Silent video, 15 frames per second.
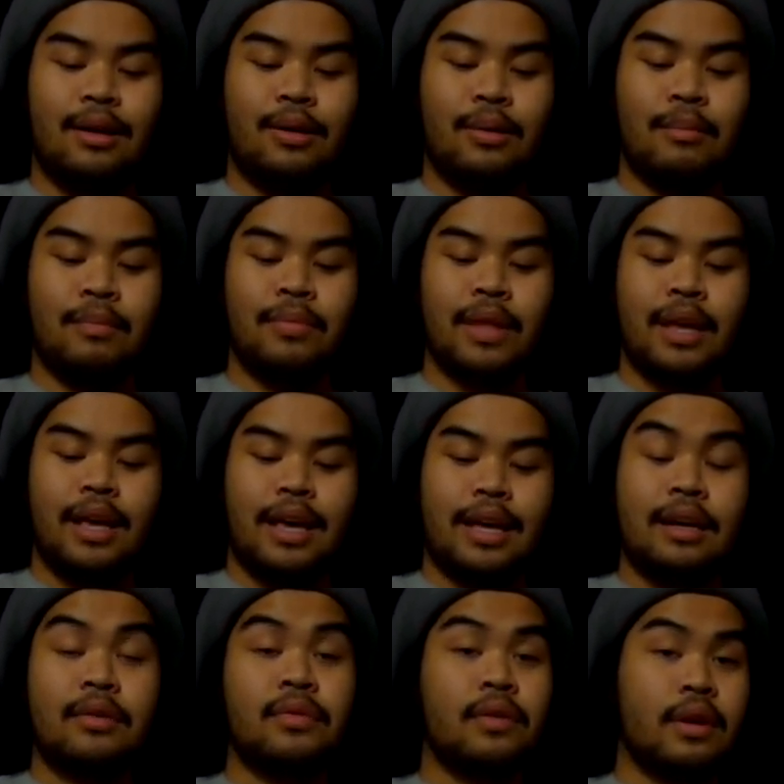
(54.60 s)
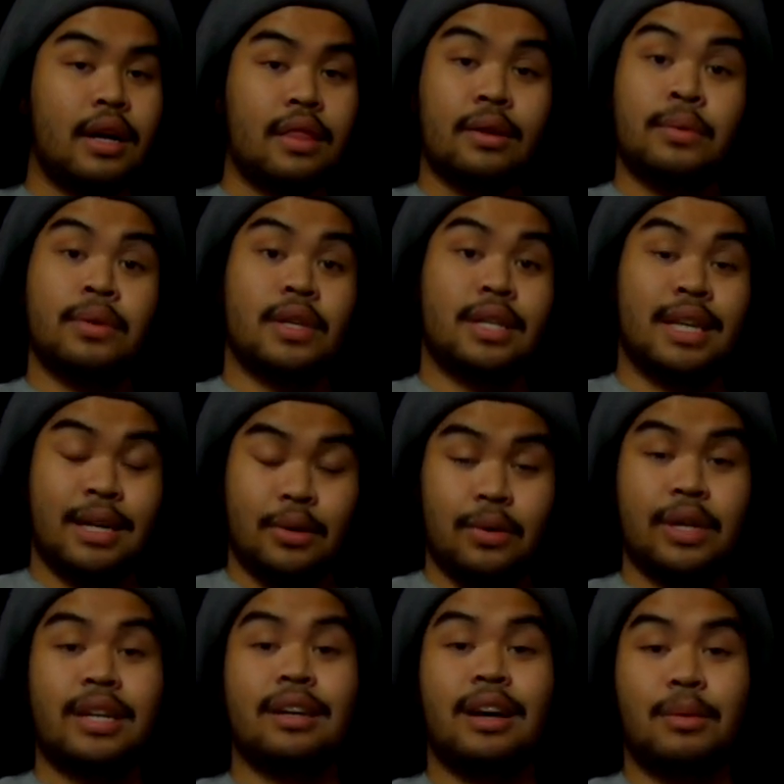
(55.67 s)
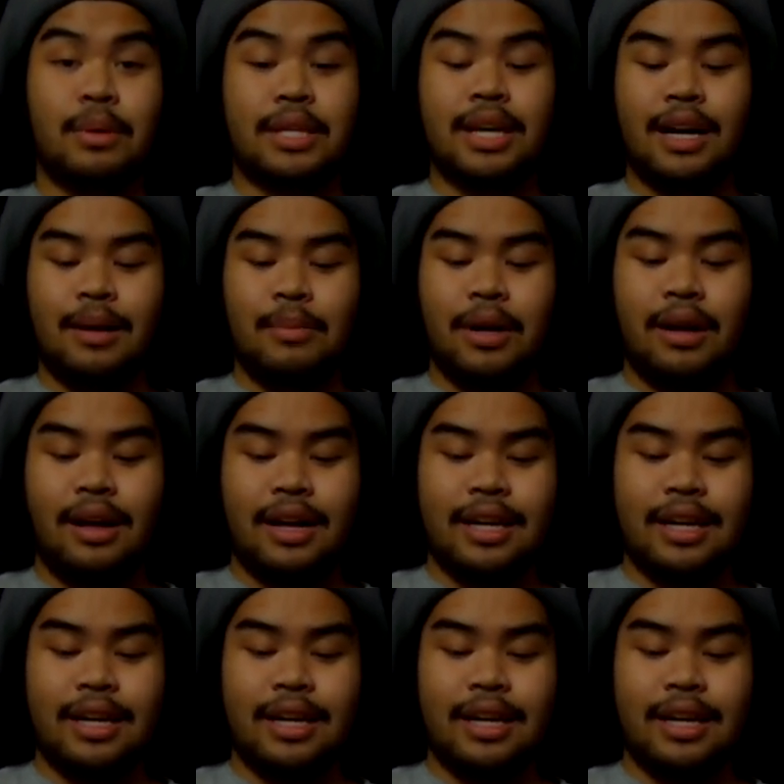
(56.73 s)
Um, and I forgot there was a Terracondomatama